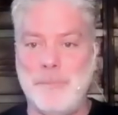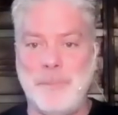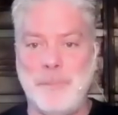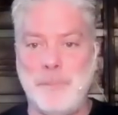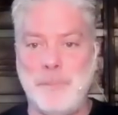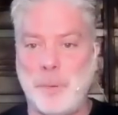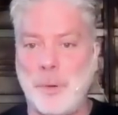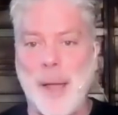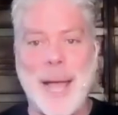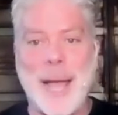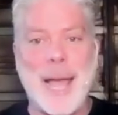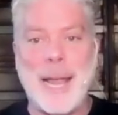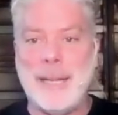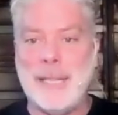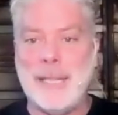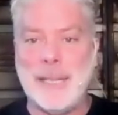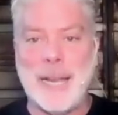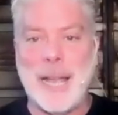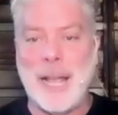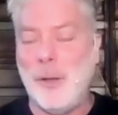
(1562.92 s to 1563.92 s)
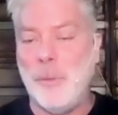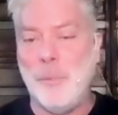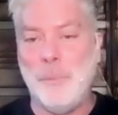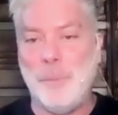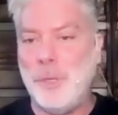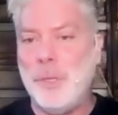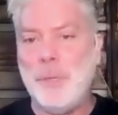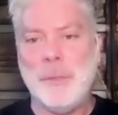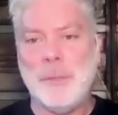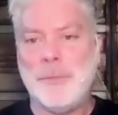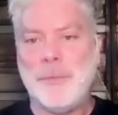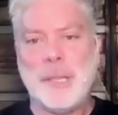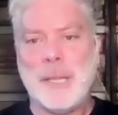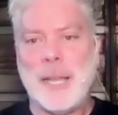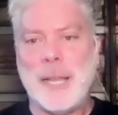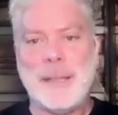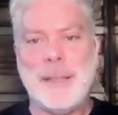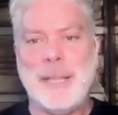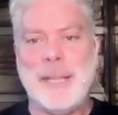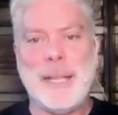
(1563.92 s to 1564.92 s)
pride in how beautiful
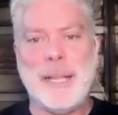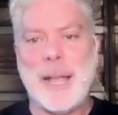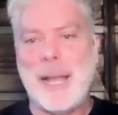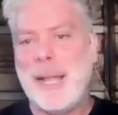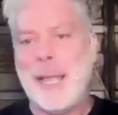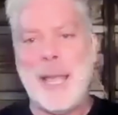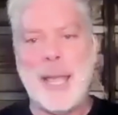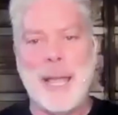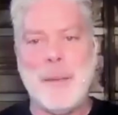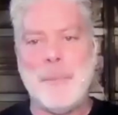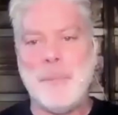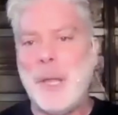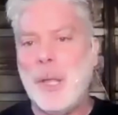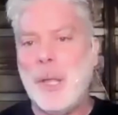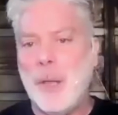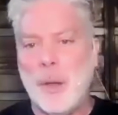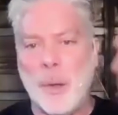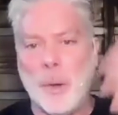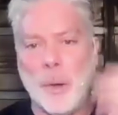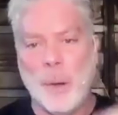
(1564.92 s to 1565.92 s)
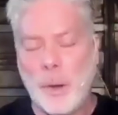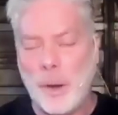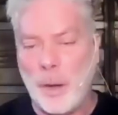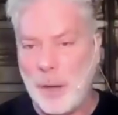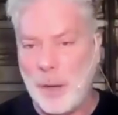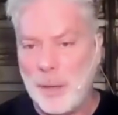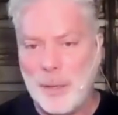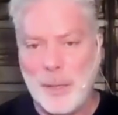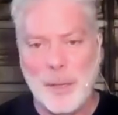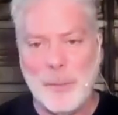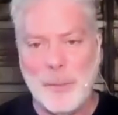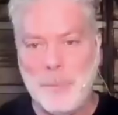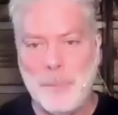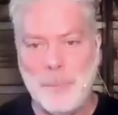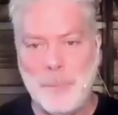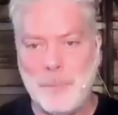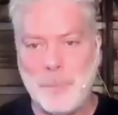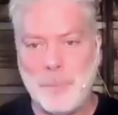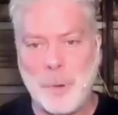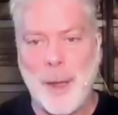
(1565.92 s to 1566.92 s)
I think I am, or
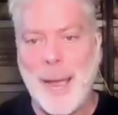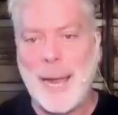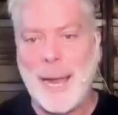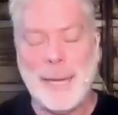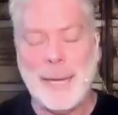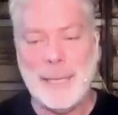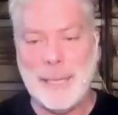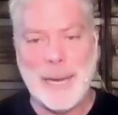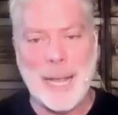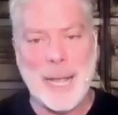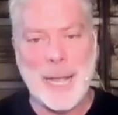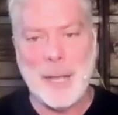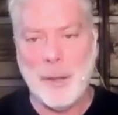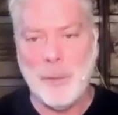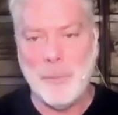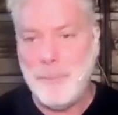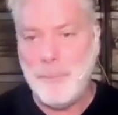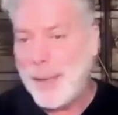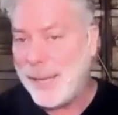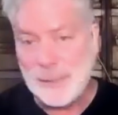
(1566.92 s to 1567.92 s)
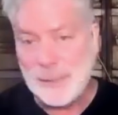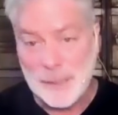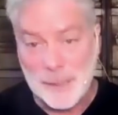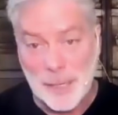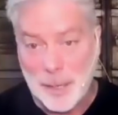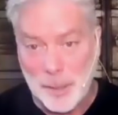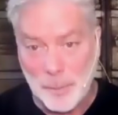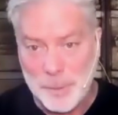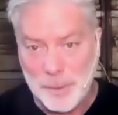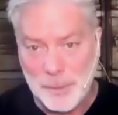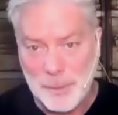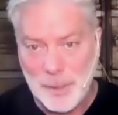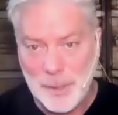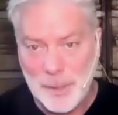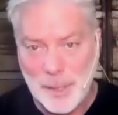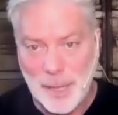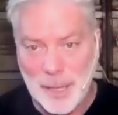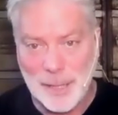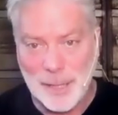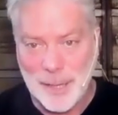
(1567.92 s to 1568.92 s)
pride in how messed up
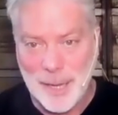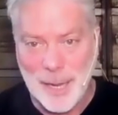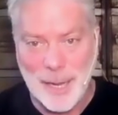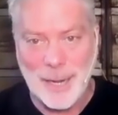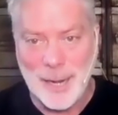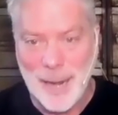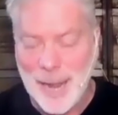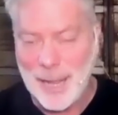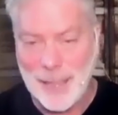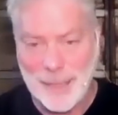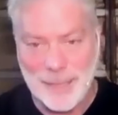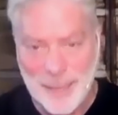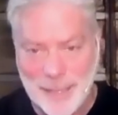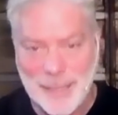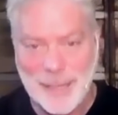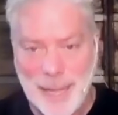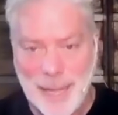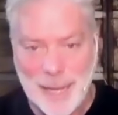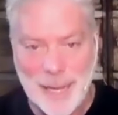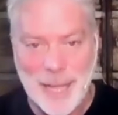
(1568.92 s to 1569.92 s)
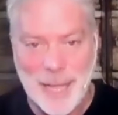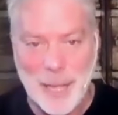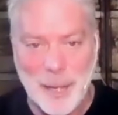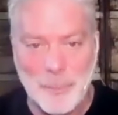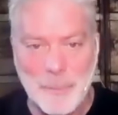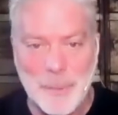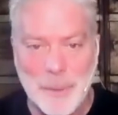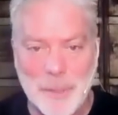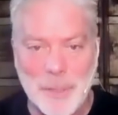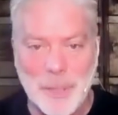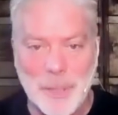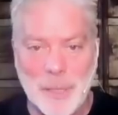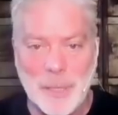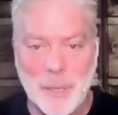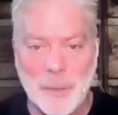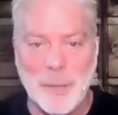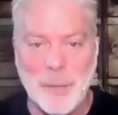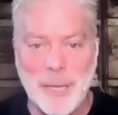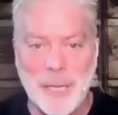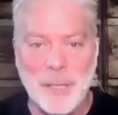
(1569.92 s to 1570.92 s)
and, and I think I am, you
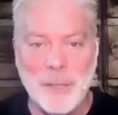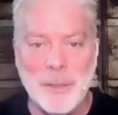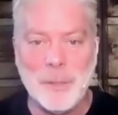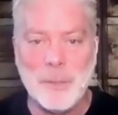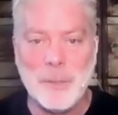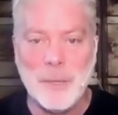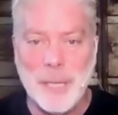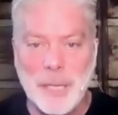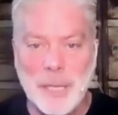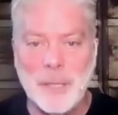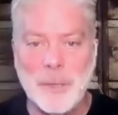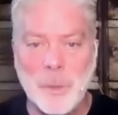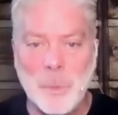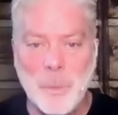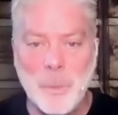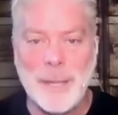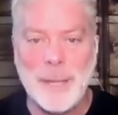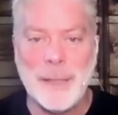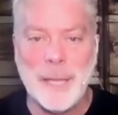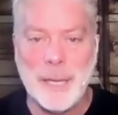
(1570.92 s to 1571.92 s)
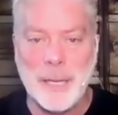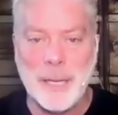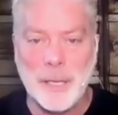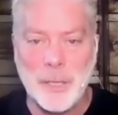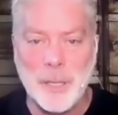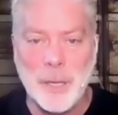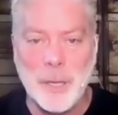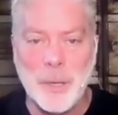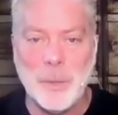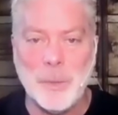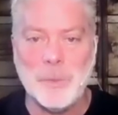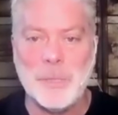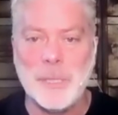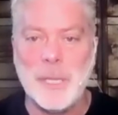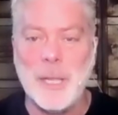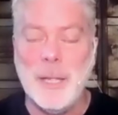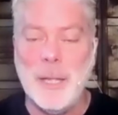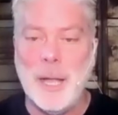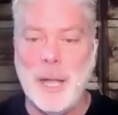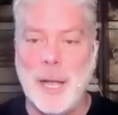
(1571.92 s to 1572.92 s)
know, either, either way that it goes,
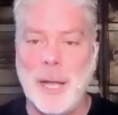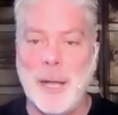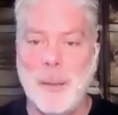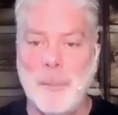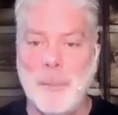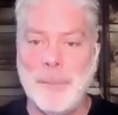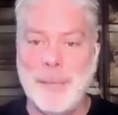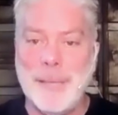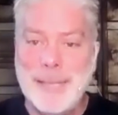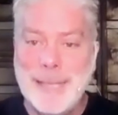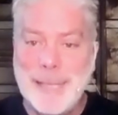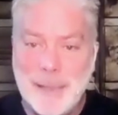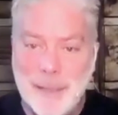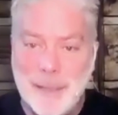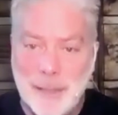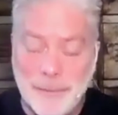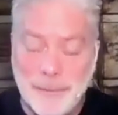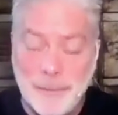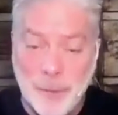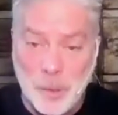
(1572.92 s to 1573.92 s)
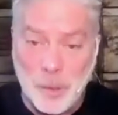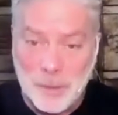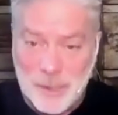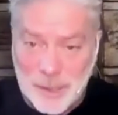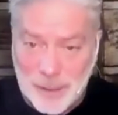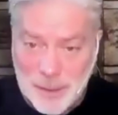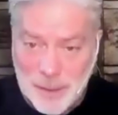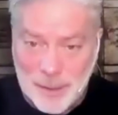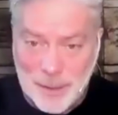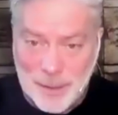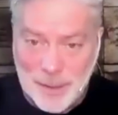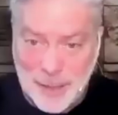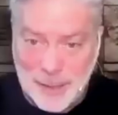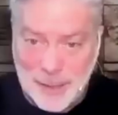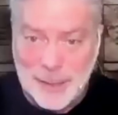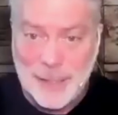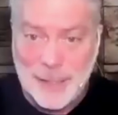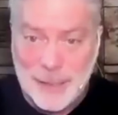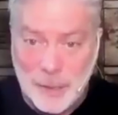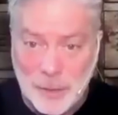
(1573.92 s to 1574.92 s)
um, the first thing
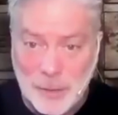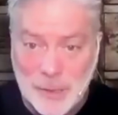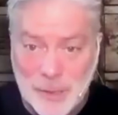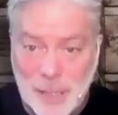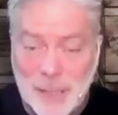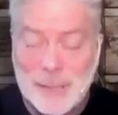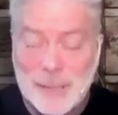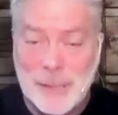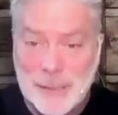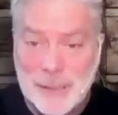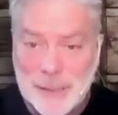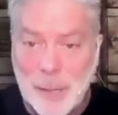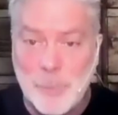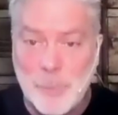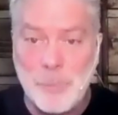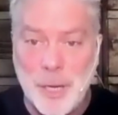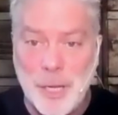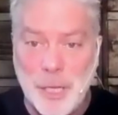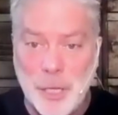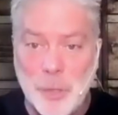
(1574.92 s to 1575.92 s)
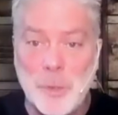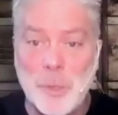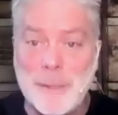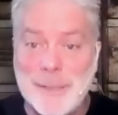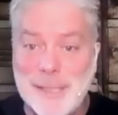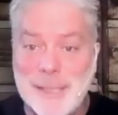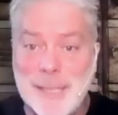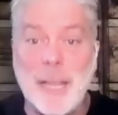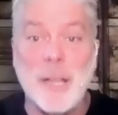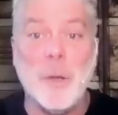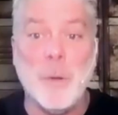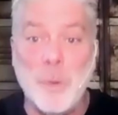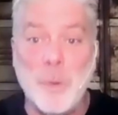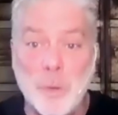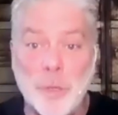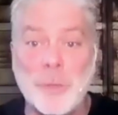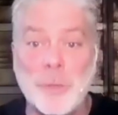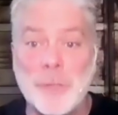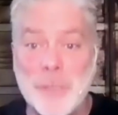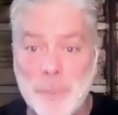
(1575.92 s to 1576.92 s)
that guilt does is separate you and say, oh,
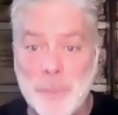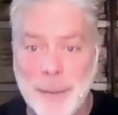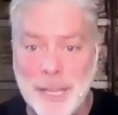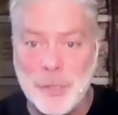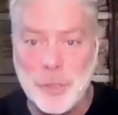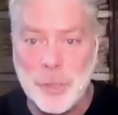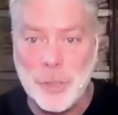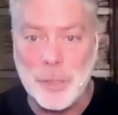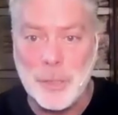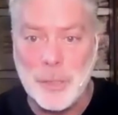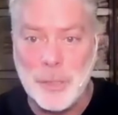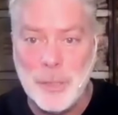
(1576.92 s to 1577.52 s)
you're special